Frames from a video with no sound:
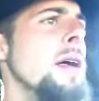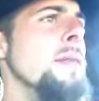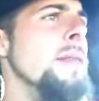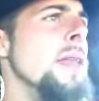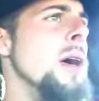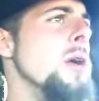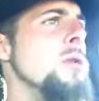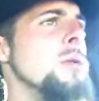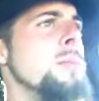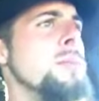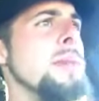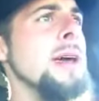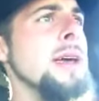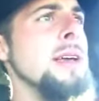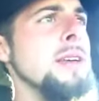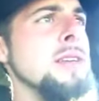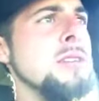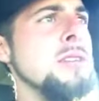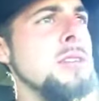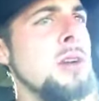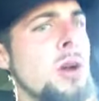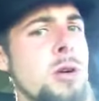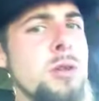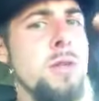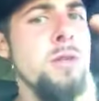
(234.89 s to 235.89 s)
they would make
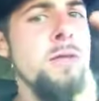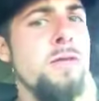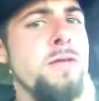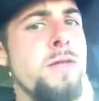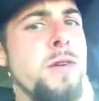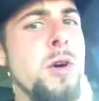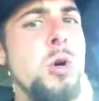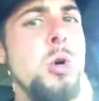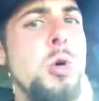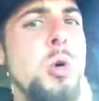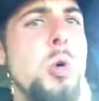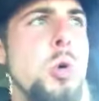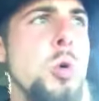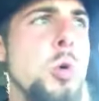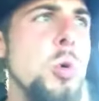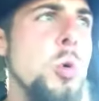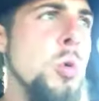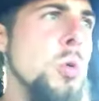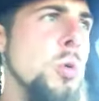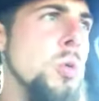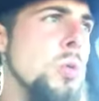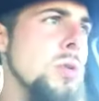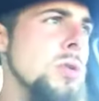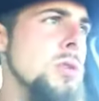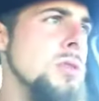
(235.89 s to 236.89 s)
certain
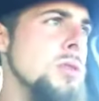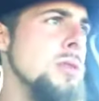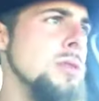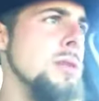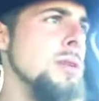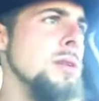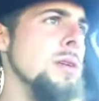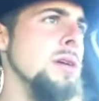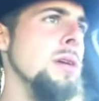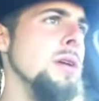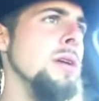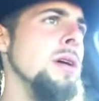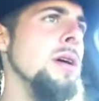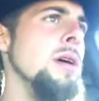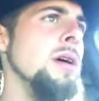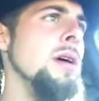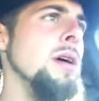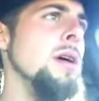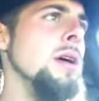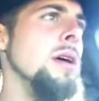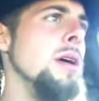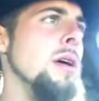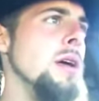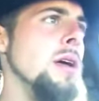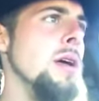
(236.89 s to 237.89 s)
foods
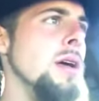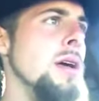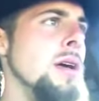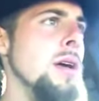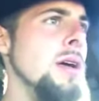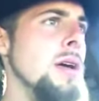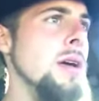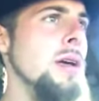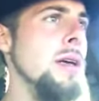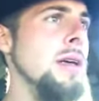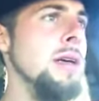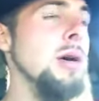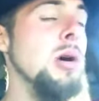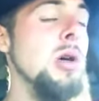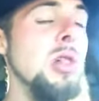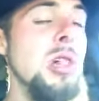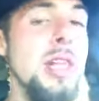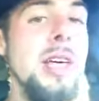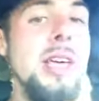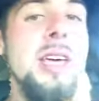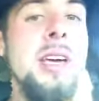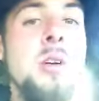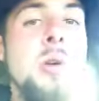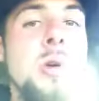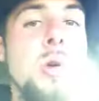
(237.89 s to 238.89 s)

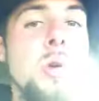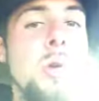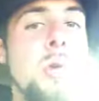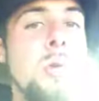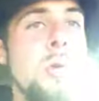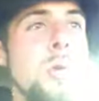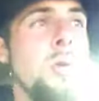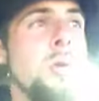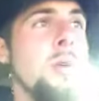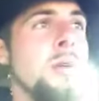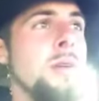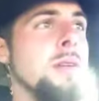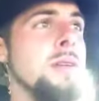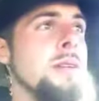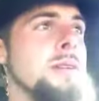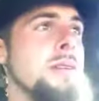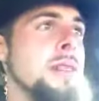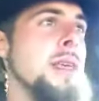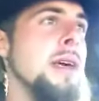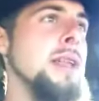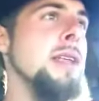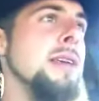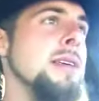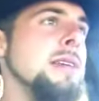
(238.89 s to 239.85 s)
illegal that he